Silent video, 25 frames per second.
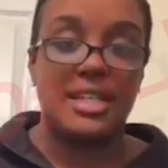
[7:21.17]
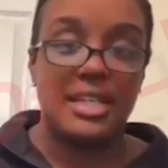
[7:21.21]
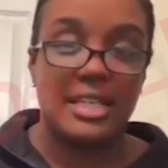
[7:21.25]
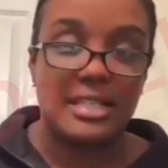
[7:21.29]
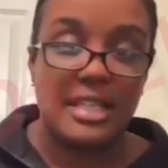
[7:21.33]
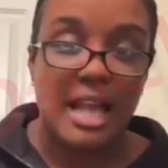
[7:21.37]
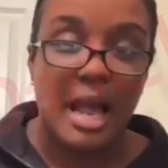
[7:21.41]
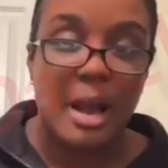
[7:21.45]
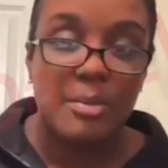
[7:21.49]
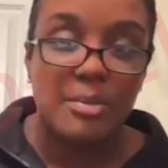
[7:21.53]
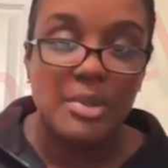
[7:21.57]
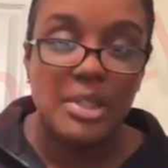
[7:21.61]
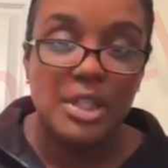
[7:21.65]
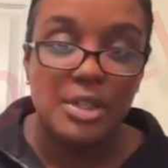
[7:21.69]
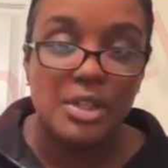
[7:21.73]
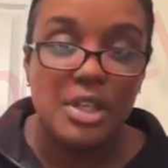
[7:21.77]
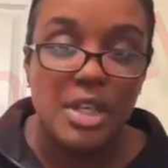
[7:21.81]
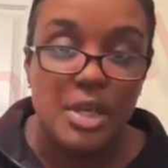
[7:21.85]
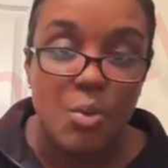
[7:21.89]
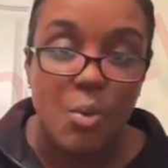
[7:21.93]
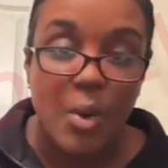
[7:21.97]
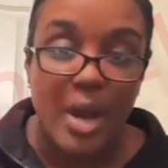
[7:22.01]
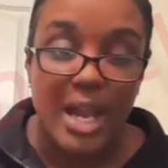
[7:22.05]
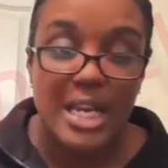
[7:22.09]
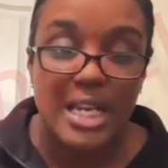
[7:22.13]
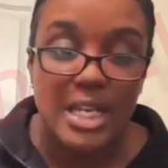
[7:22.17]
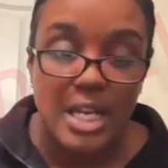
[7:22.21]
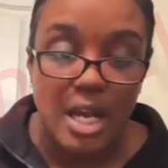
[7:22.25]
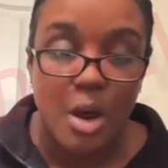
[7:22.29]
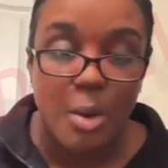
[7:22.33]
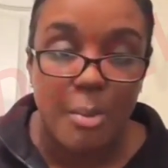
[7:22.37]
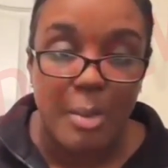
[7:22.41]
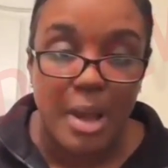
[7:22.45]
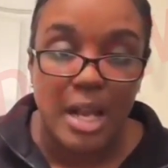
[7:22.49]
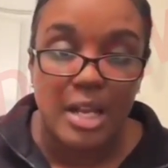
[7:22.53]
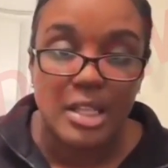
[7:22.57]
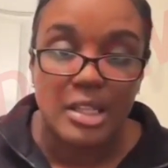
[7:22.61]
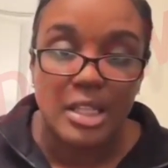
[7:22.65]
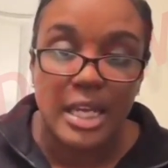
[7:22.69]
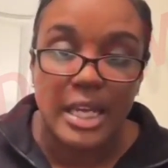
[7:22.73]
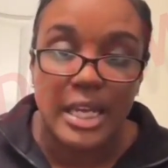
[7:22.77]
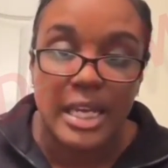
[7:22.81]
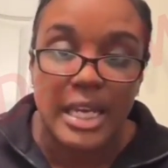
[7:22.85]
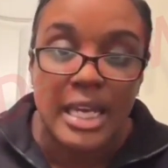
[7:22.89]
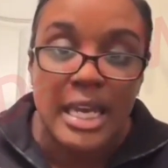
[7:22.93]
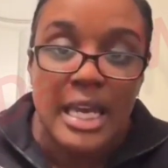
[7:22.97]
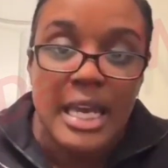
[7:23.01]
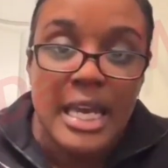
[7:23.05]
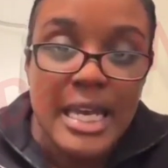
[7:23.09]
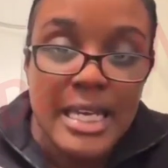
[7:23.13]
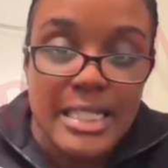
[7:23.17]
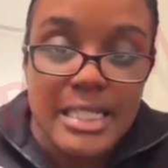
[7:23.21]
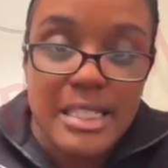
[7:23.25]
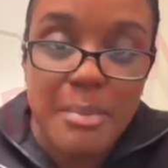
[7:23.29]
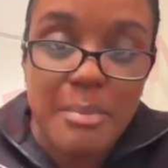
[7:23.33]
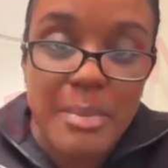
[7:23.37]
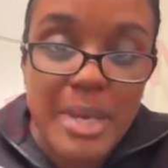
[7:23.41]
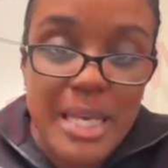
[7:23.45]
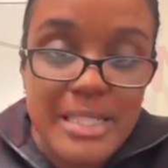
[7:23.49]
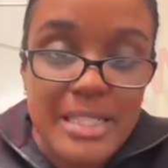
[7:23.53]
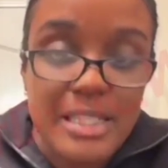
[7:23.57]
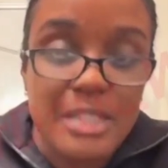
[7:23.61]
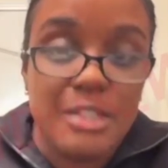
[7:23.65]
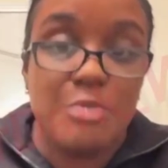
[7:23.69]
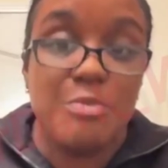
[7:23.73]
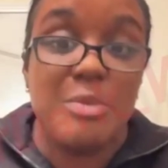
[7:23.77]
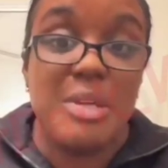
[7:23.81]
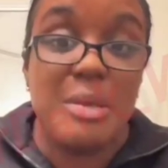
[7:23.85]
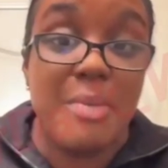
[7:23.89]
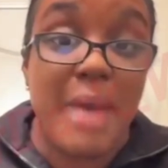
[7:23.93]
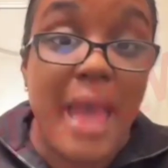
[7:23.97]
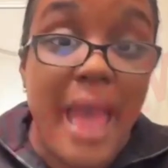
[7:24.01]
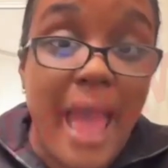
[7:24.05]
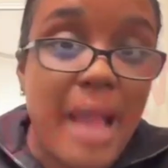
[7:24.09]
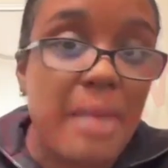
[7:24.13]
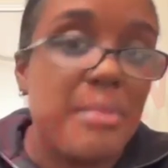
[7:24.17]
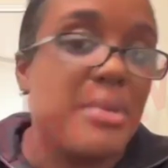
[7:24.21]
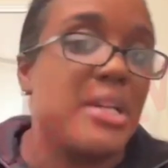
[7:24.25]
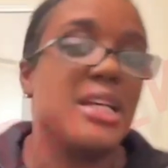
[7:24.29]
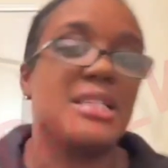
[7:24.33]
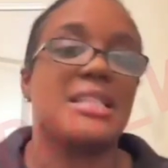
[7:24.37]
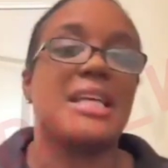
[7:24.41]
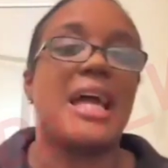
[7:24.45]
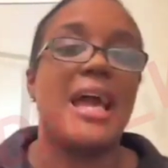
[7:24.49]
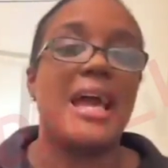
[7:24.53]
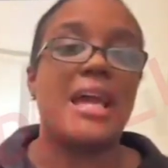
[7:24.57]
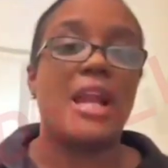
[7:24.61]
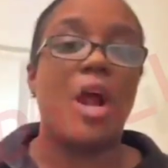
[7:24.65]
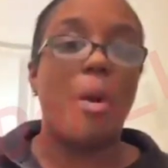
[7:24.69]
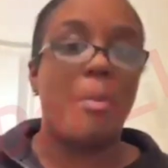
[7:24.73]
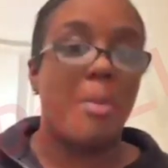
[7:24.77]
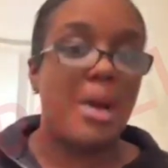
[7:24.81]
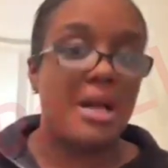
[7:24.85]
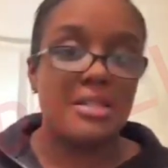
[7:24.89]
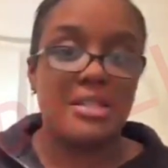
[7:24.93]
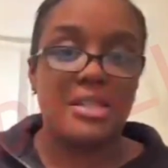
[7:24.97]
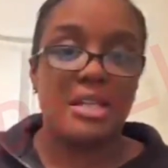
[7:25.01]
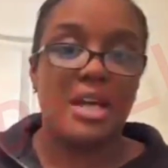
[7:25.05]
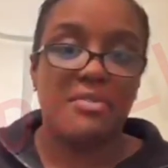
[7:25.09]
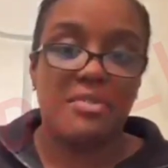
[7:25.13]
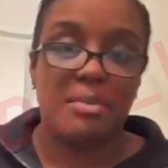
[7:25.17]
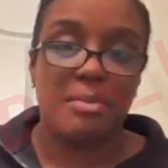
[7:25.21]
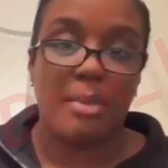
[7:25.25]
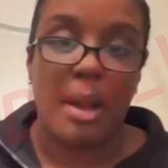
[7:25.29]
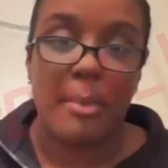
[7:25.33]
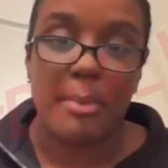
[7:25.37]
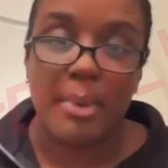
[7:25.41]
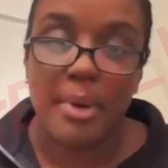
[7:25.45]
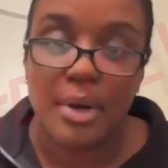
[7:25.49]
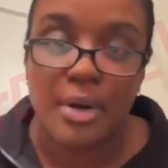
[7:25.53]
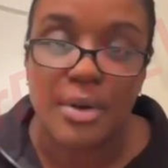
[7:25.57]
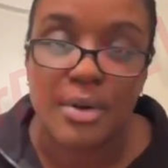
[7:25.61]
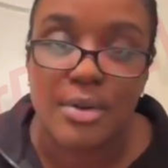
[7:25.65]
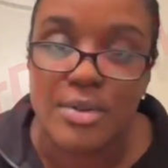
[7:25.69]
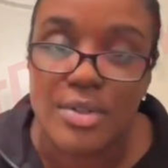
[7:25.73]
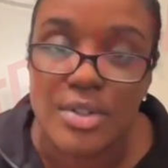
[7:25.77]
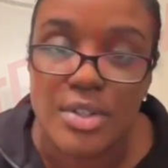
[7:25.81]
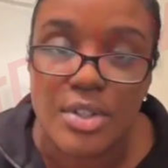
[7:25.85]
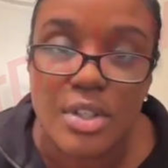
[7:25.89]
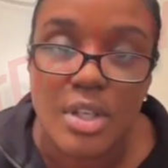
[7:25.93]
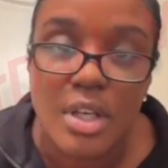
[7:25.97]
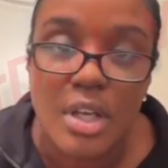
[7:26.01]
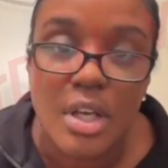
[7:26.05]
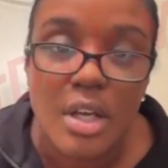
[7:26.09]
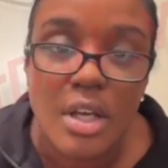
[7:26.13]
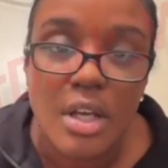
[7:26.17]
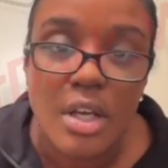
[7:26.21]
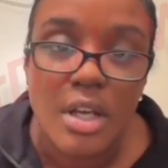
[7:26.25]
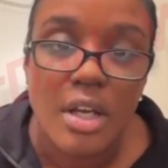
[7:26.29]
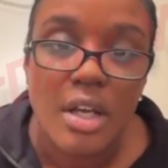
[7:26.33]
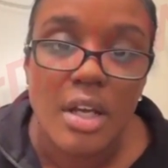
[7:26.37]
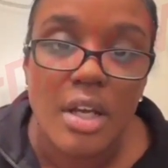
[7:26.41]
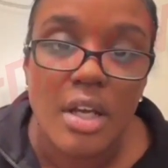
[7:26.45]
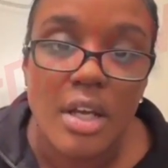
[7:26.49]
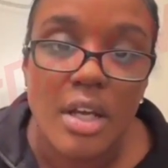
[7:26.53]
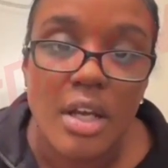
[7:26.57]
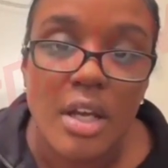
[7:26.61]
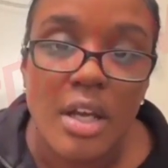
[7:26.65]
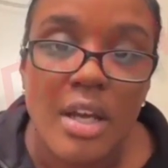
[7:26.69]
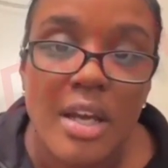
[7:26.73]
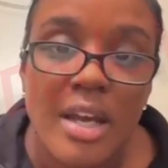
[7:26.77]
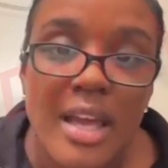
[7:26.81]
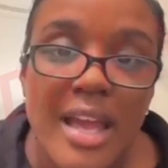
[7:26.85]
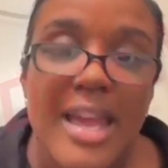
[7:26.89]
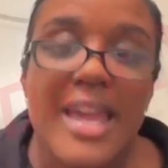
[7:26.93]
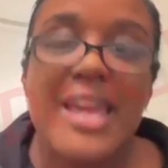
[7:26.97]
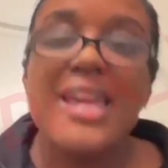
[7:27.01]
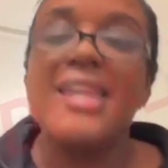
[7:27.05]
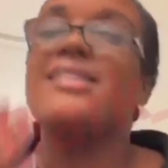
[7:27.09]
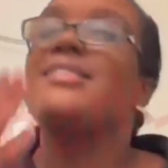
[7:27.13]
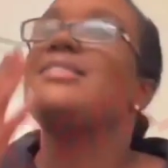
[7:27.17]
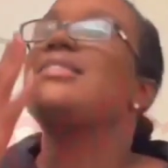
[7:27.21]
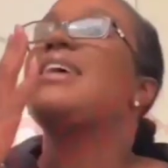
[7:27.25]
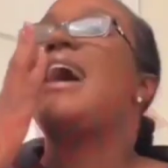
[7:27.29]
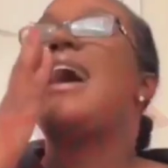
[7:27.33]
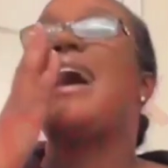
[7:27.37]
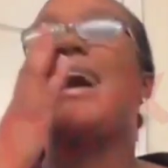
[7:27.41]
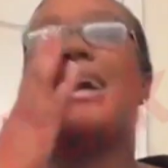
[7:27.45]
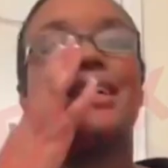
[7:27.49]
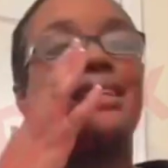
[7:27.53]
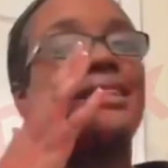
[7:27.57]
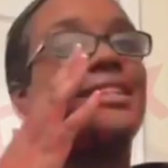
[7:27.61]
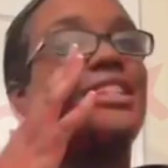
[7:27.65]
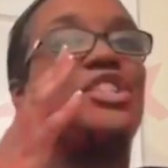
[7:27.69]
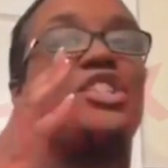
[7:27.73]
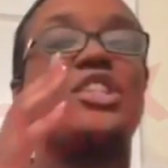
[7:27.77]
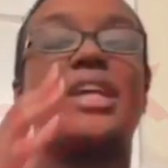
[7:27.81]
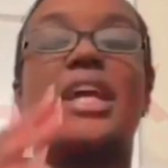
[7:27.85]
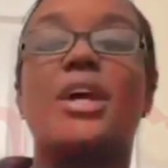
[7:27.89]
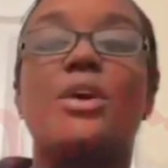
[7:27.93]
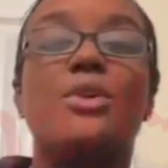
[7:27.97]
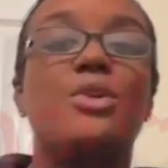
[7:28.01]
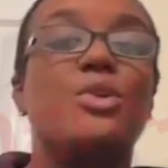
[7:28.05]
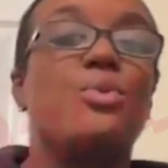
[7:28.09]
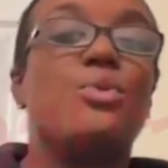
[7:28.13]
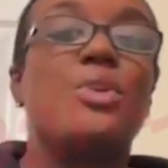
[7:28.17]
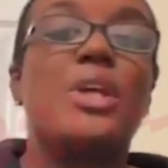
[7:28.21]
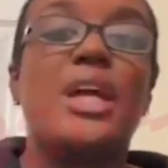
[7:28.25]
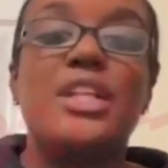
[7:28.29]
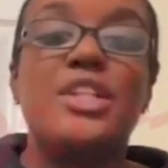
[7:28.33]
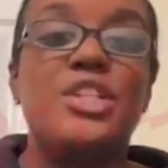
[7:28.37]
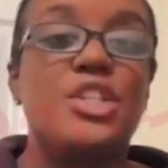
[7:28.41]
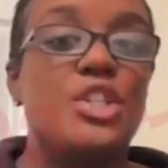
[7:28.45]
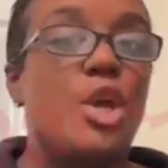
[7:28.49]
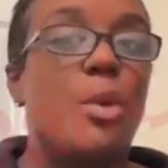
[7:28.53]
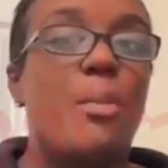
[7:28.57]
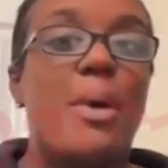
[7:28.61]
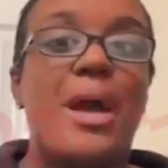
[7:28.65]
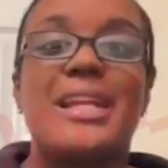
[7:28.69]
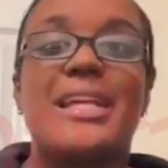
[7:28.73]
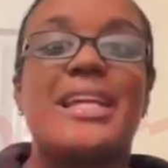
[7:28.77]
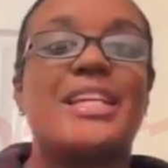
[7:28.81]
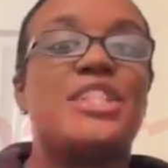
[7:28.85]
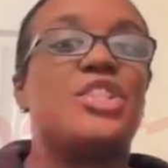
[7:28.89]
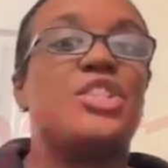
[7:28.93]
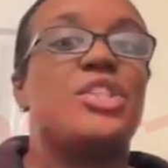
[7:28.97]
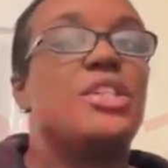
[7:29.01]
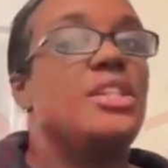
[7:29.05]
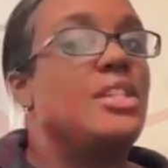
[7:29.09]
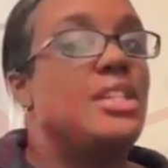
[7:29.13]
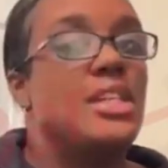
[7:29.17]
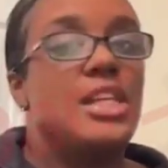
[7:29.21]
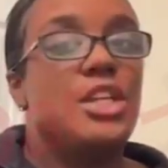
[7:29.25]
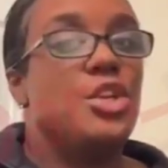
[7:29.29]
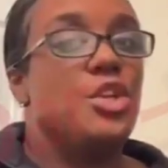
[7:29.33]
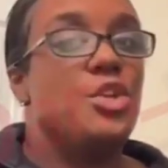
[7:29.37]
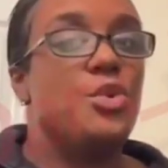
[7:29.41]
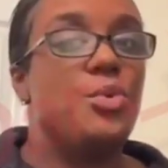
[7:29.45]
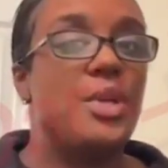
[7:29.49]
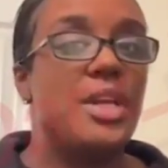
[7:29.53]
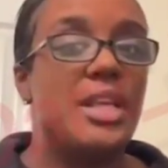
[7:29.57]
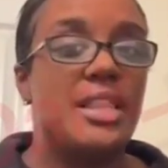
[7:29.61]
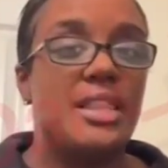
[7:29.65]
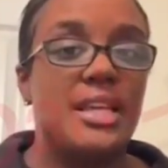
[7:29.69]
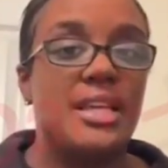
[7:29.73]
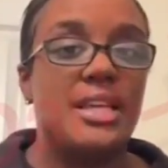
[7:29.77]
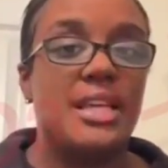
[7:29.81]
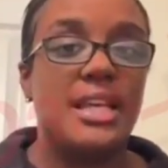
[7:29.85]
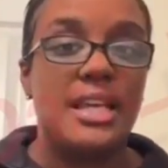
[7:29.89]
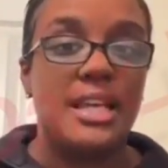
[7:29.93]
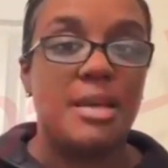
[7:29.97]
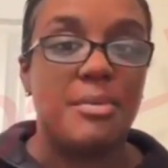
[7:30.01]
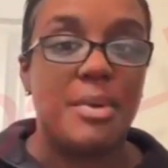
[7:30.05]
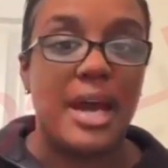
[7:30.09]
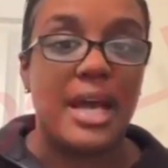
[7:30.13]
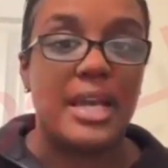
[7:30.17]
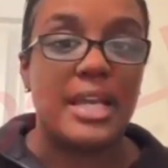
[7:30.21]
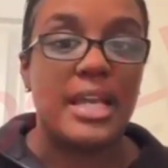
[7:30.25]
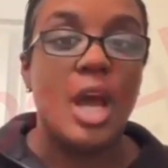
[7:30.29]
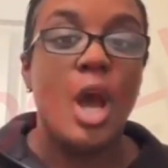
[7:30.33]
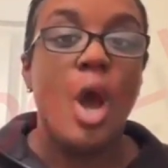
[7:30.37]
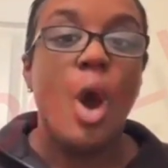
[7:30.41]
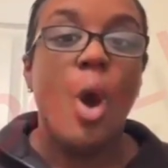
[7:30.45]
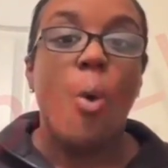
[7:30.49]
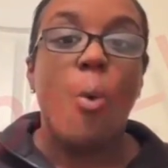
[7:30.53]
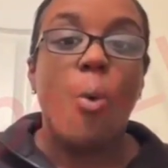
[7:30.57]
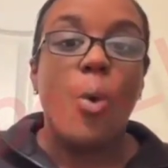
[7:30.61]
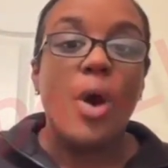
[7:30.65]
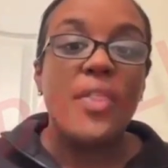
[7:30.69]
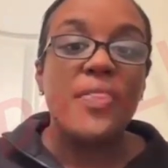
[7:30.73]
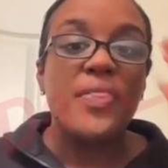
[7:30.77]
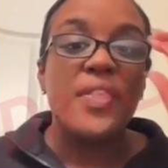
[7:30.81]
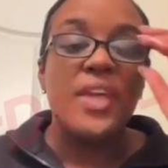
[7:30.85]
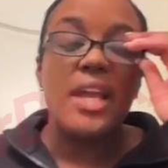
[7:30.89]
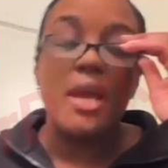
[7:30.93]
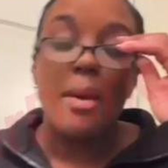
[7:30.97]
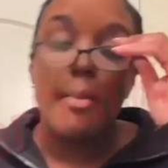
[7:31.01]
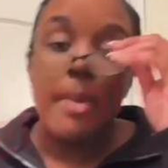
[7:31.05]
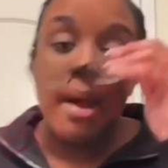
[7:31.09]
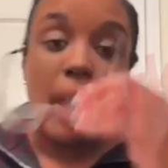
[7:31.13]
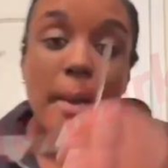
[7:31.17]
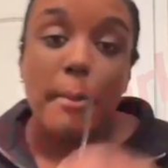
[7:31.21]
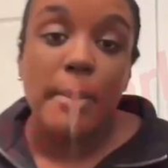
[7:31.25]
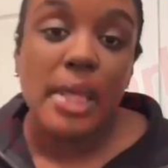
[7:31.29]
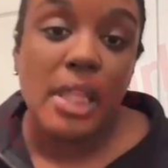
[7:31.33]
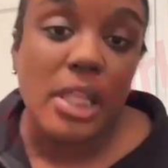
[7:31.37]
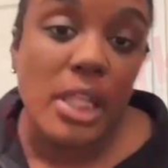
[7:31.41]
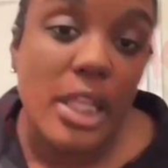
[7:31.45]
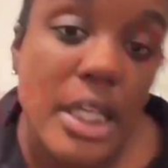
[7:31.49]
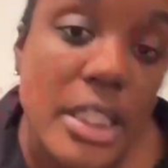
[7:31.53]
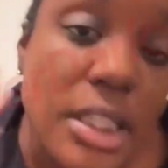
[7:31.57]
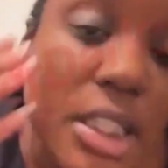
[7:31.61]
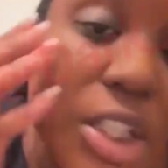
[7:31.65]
this. I'm literally waiting on my client to message me back because I had all my stuff in my purse. Exactly. She ain't gonna do nothing to nobody and she didn't do anything to anybody. One thing about me, look